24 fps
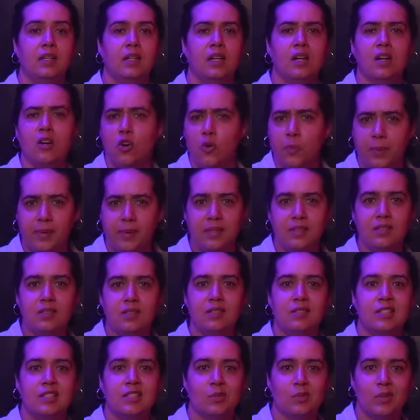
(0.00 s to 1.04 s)
open
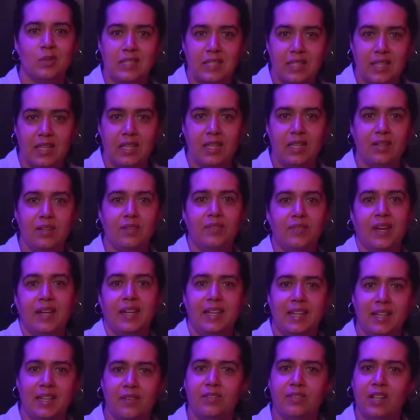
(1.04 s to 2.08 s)
to receive and
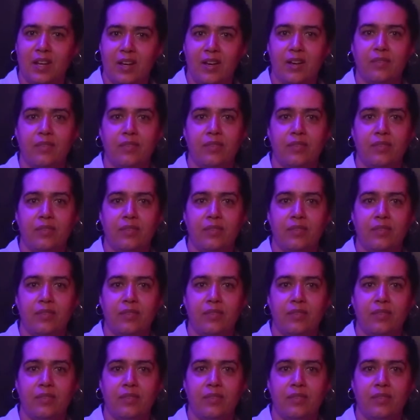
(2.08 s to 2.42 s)
give love.